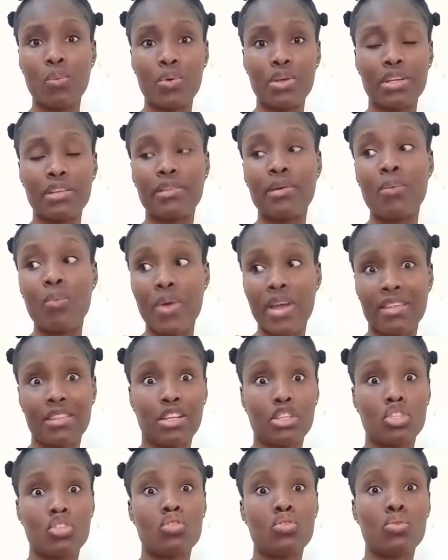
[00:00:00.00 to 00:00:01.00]
in the way
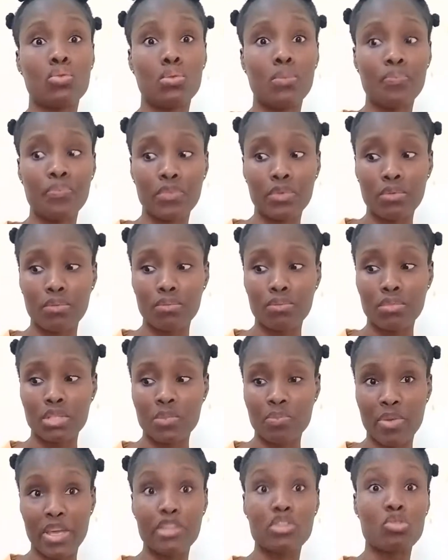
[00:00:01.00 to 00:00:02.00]
that you
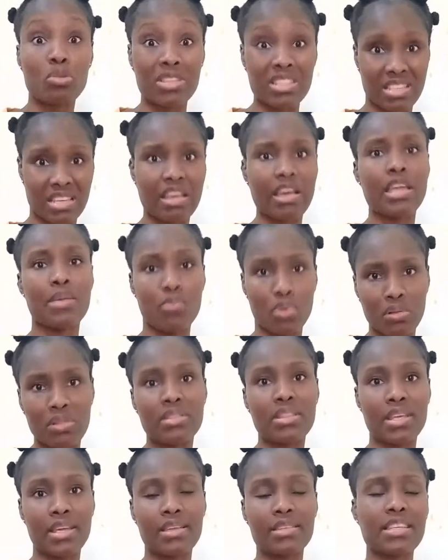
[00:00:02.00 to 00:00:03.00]
spend your time on
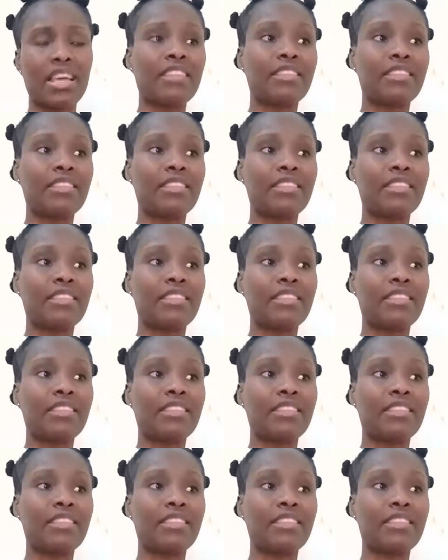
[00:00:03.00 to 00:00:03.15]
things.